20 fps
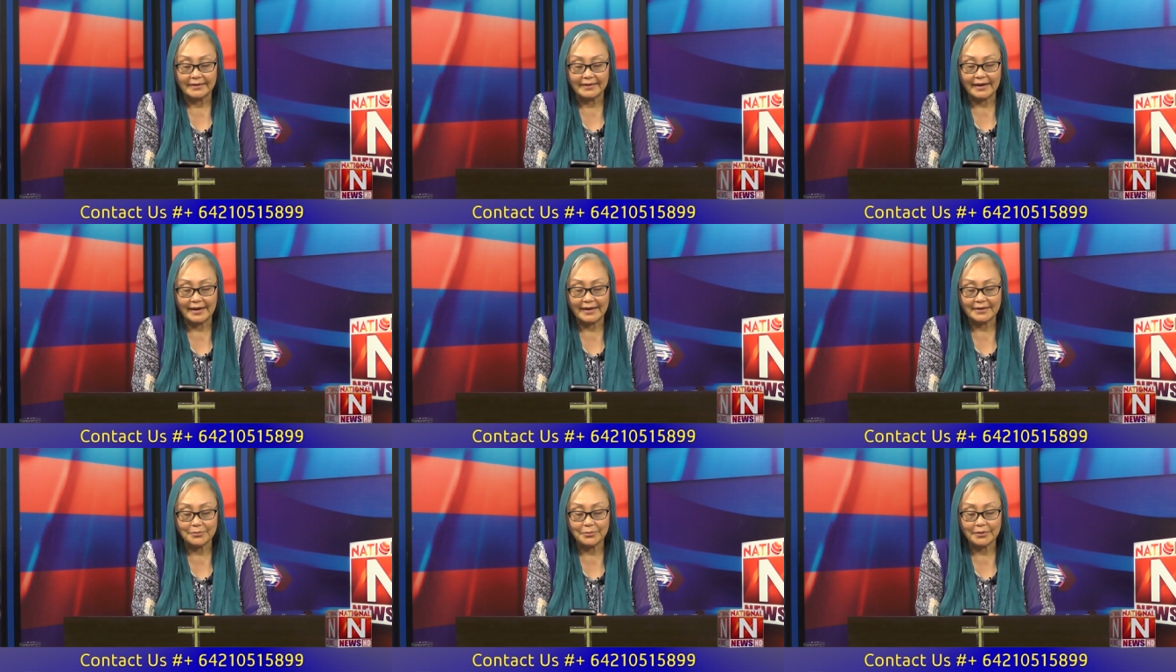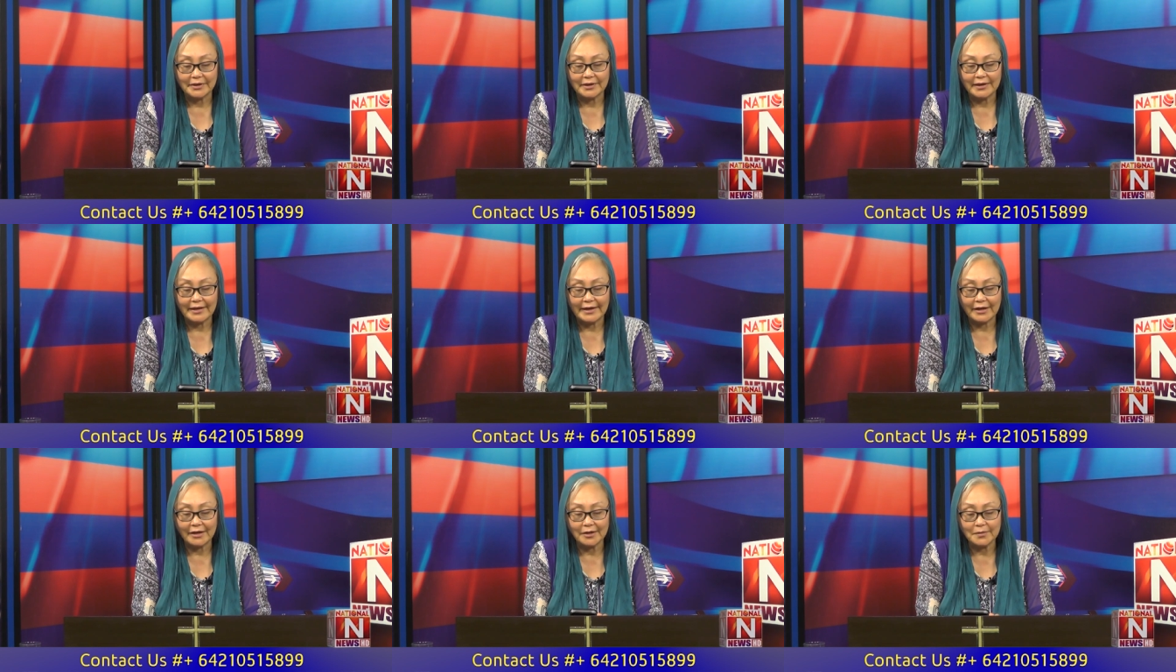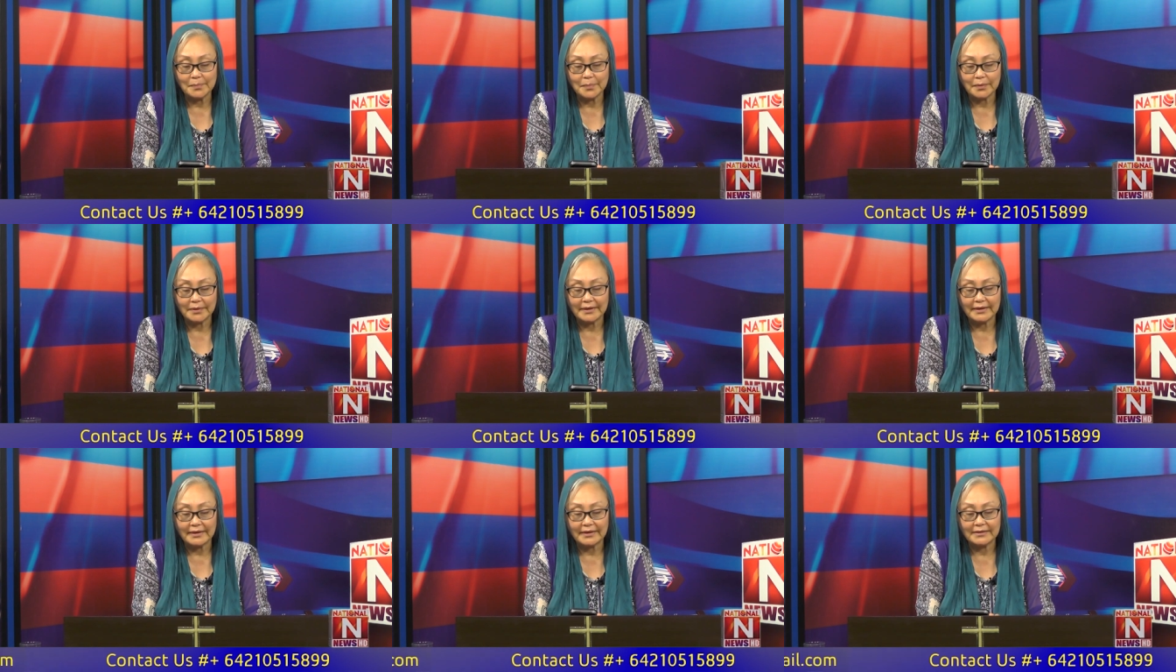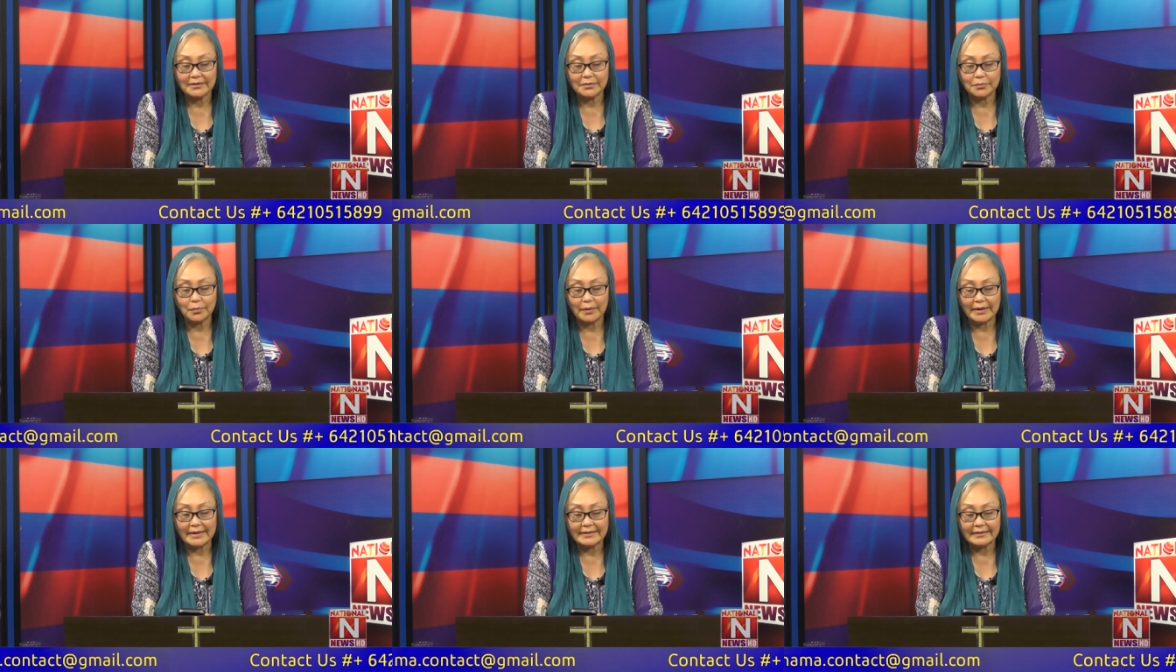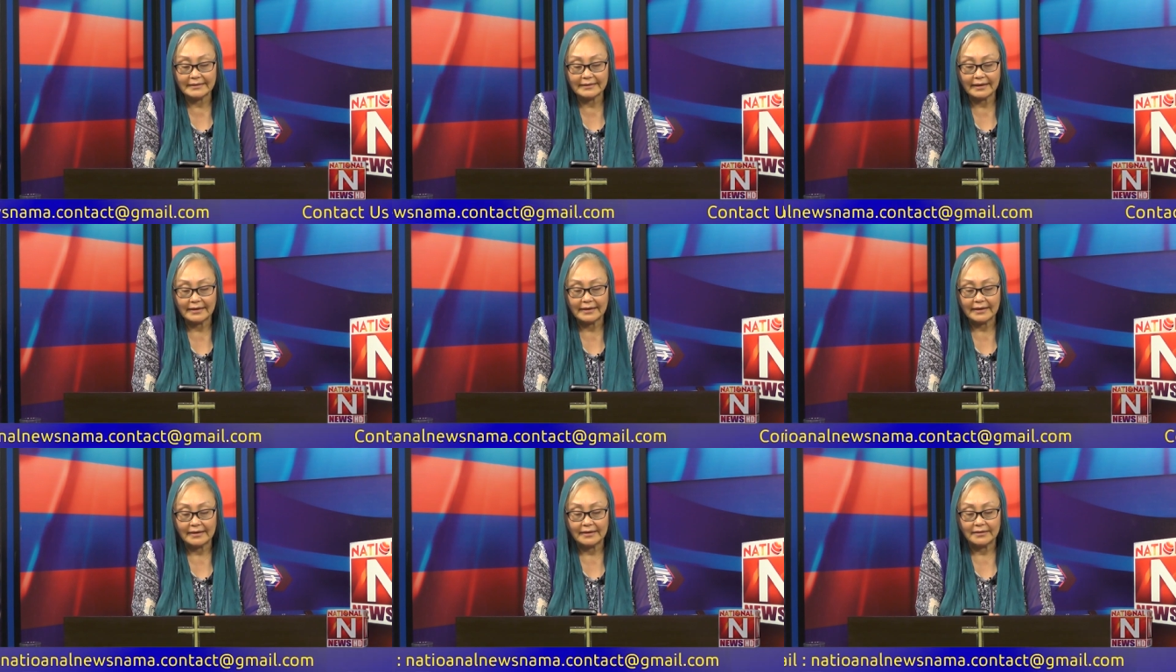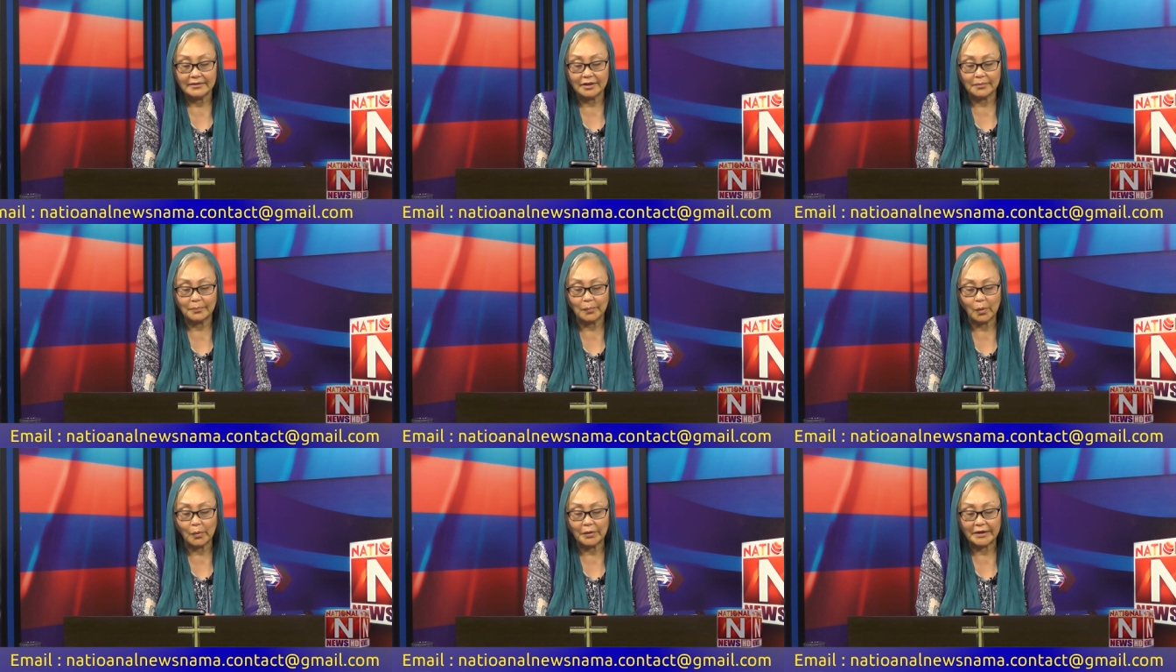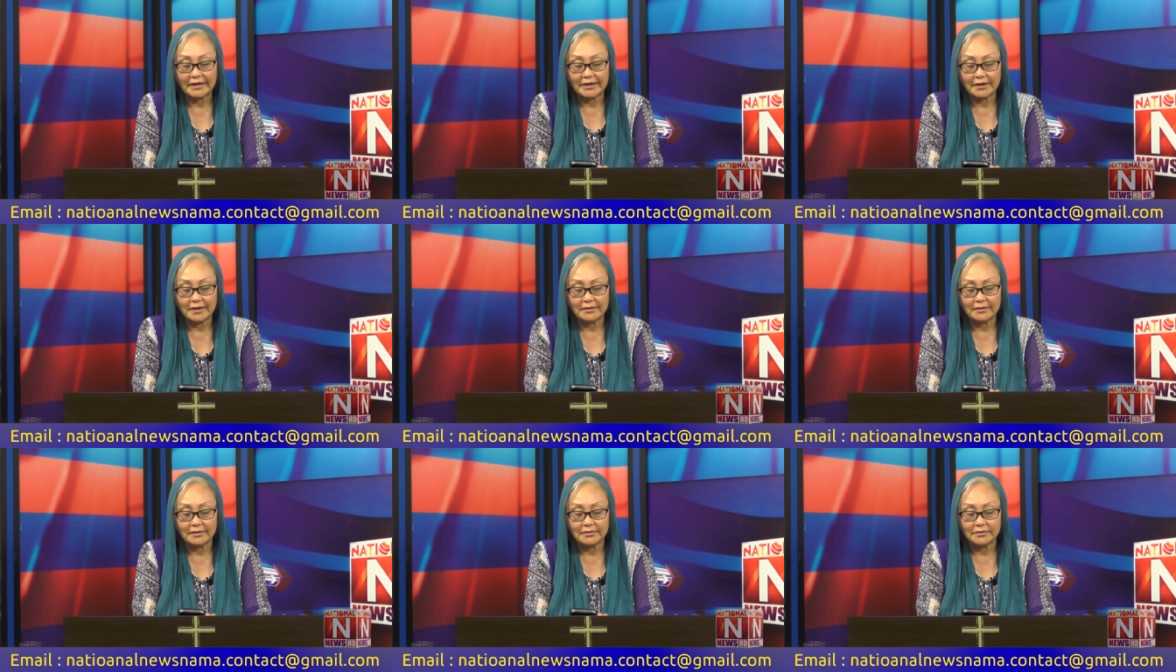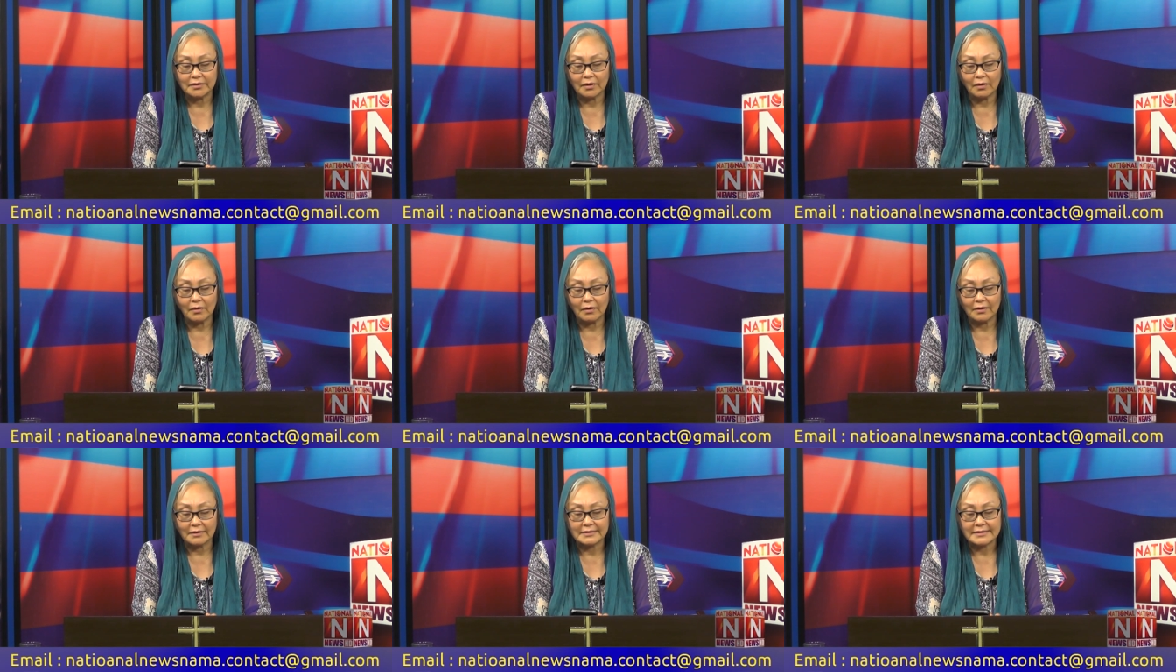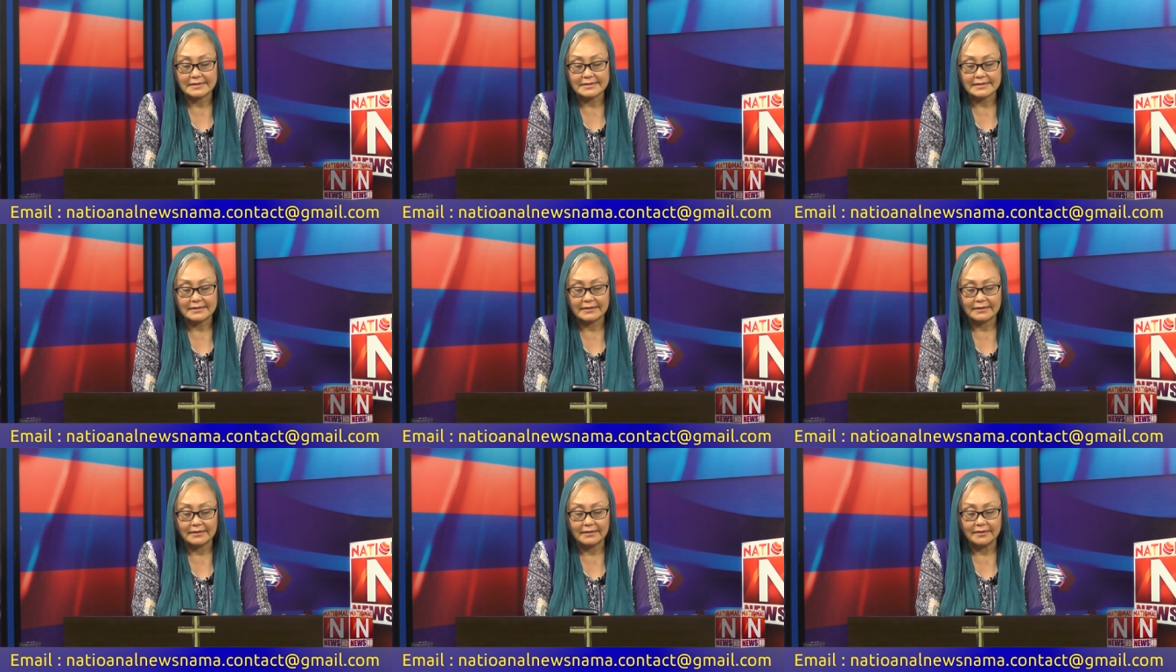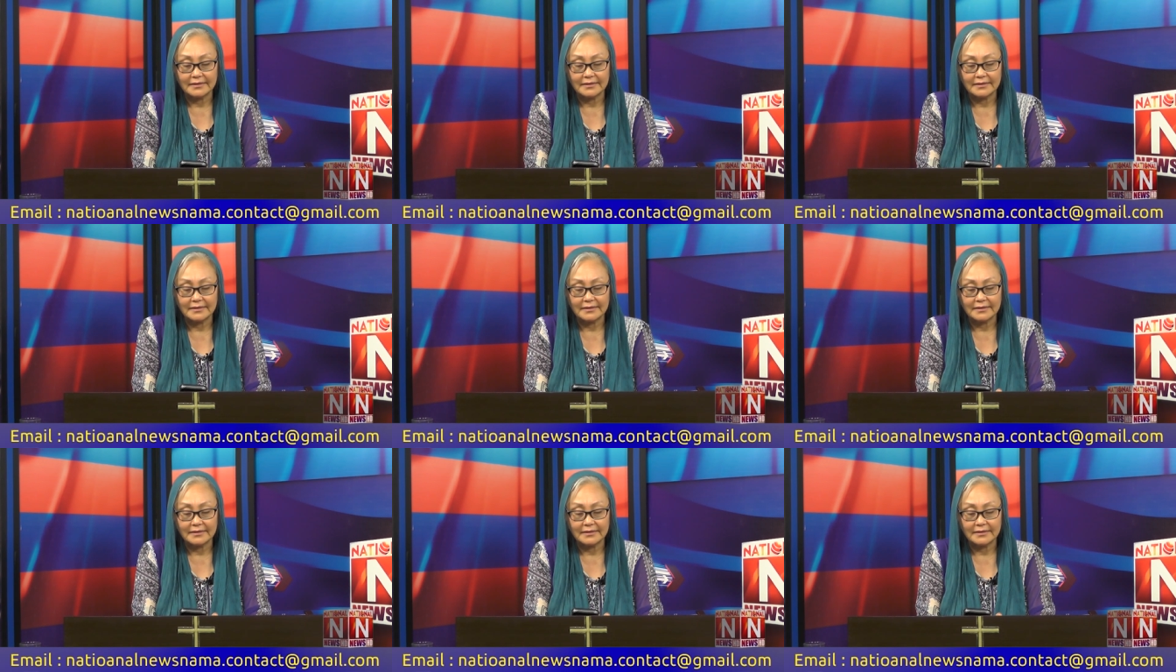God will help it when the morning dawns.